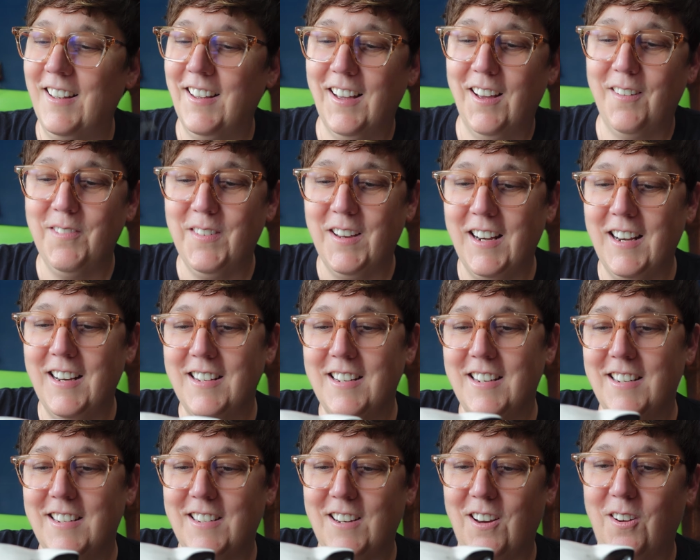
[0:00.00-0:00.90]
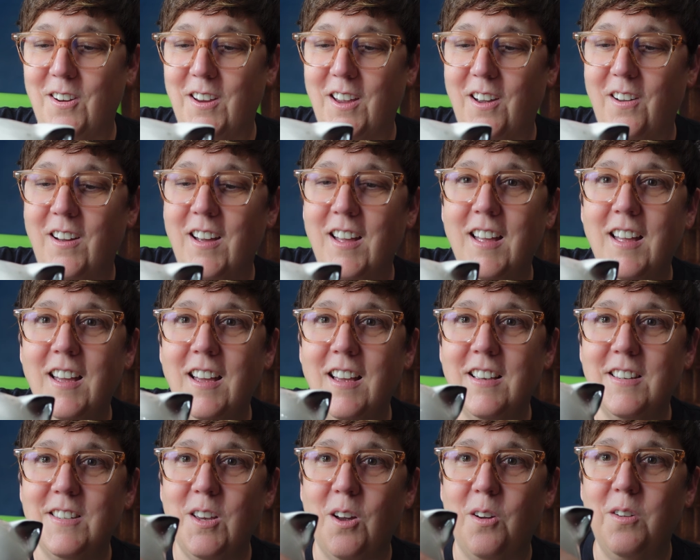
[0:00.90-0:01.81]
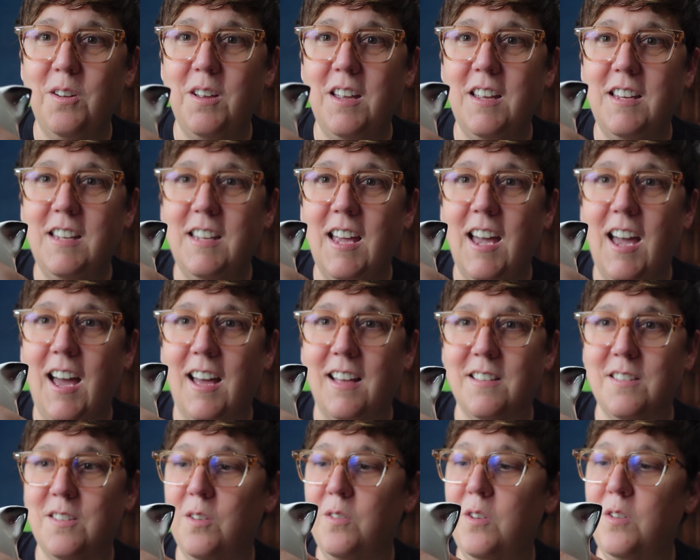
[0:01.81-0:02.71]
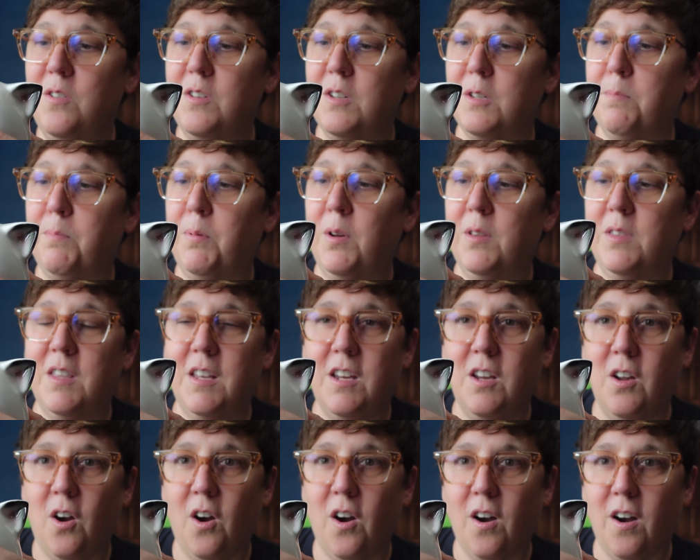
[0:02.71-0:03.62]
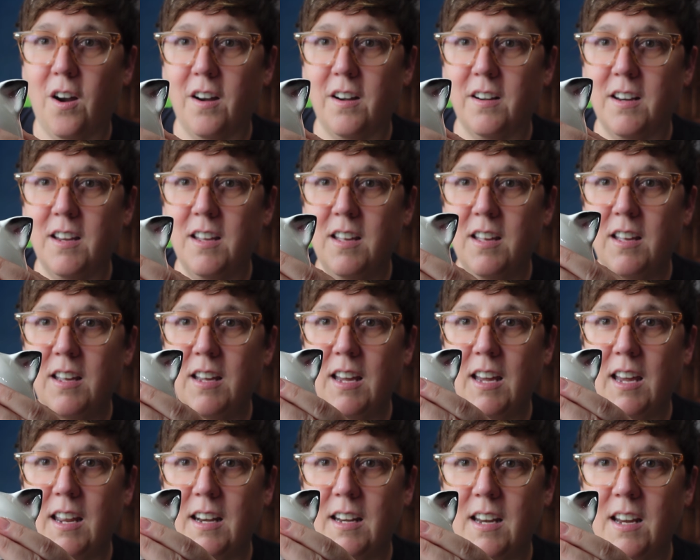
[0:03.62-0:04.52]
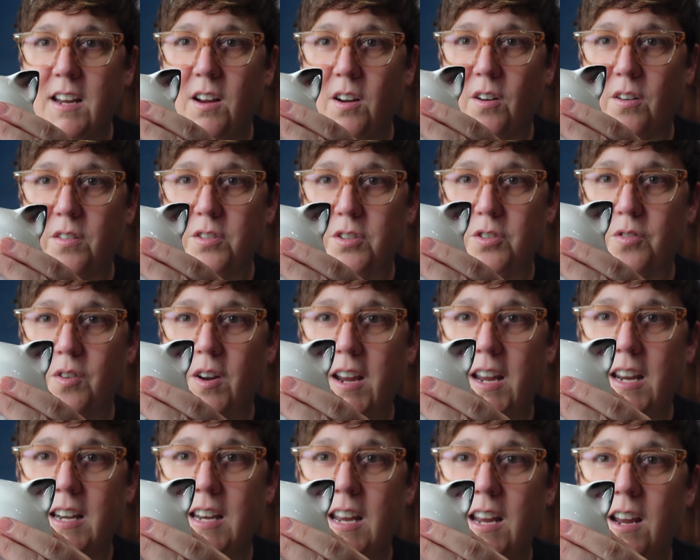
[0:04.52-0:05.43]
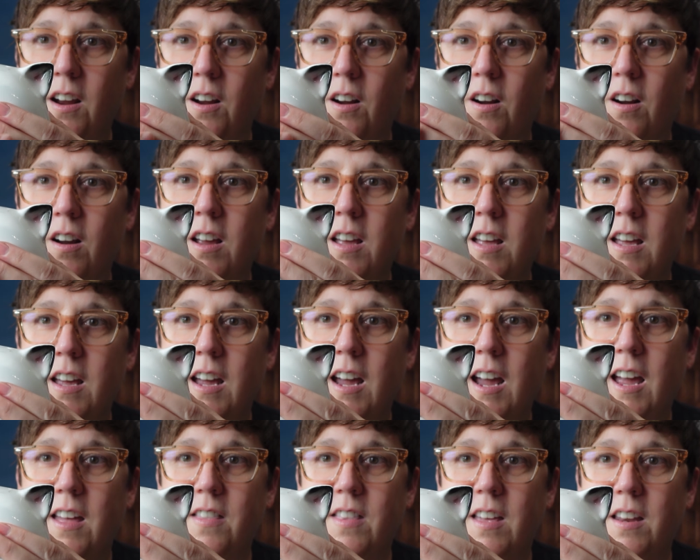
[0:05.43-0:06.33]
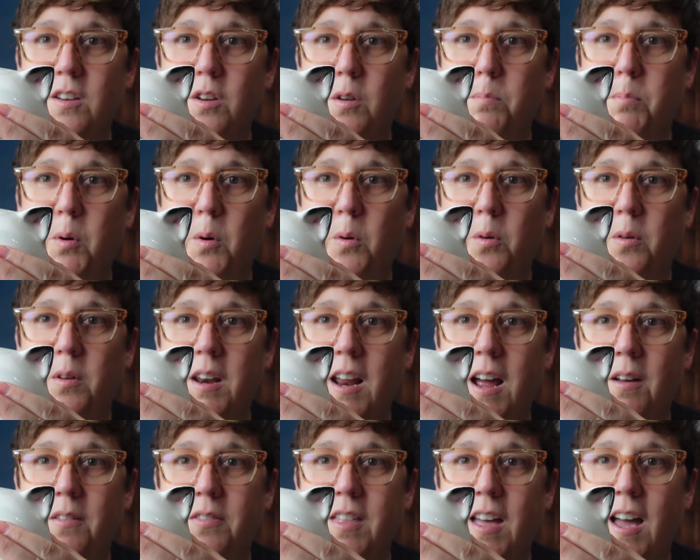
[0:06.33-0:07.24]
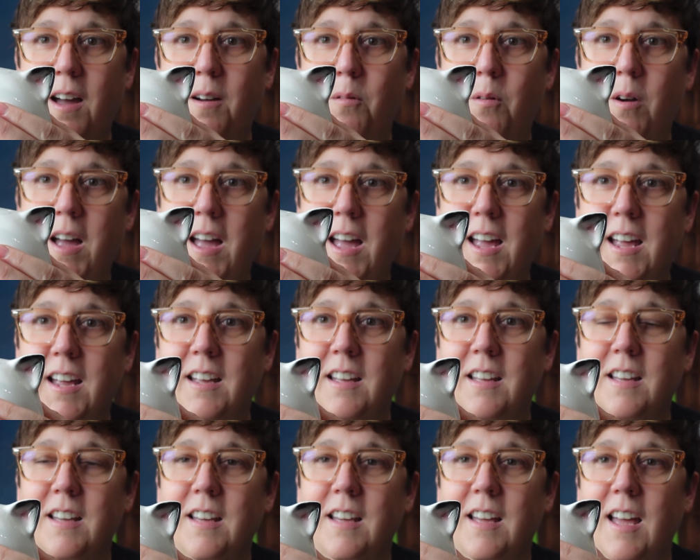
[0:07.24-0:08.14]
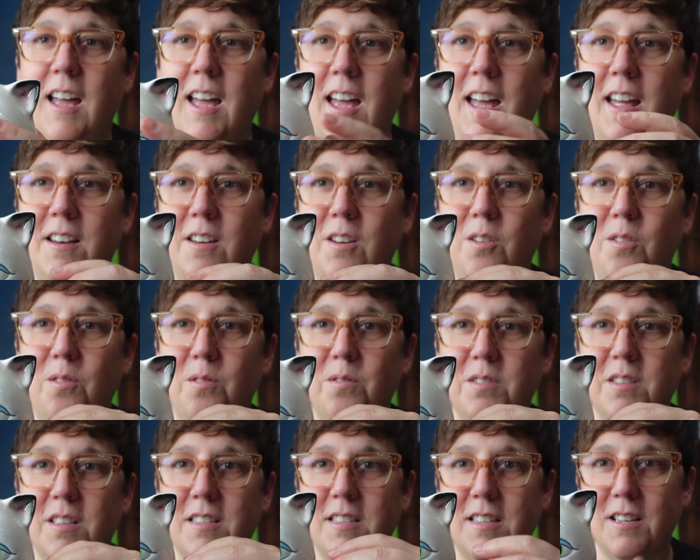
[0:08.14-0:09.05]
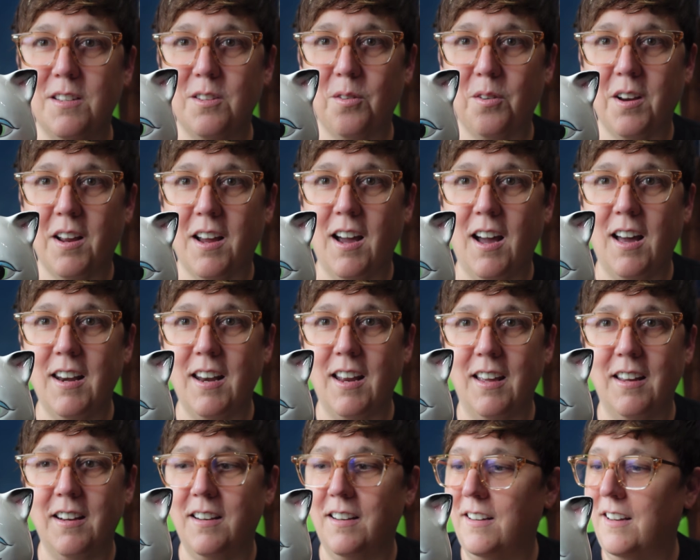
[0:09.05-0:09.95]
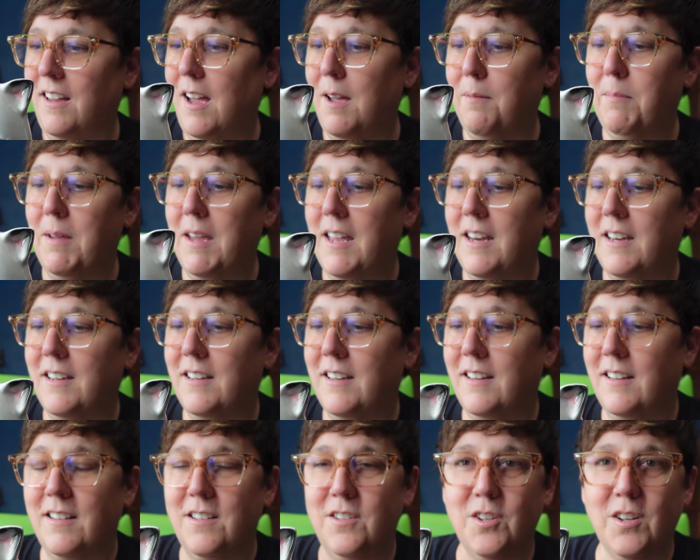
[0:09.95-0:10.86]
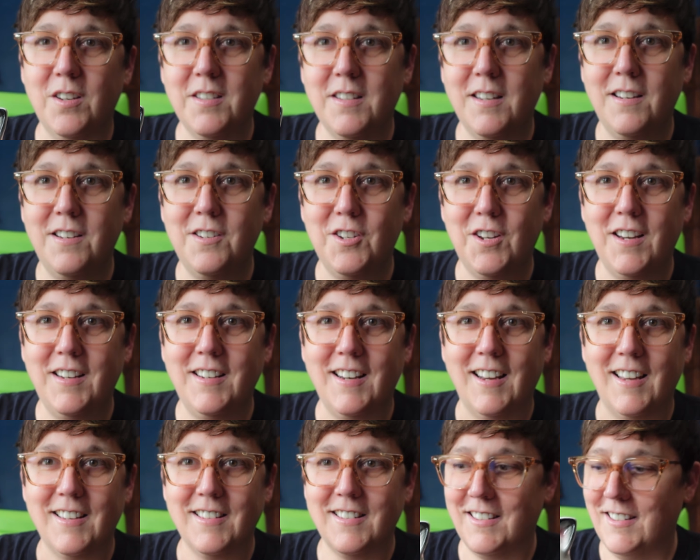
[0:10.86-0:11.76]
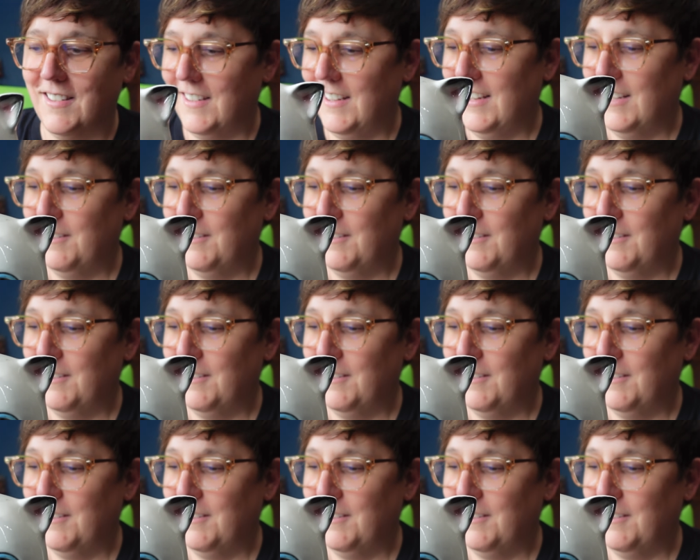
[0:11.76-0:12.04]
I'm going to just show you. So yeah, so you just put the yarn in here, string in here, and then you pull it out that way, and you use the scissor to cut it. I mean, just ingenious.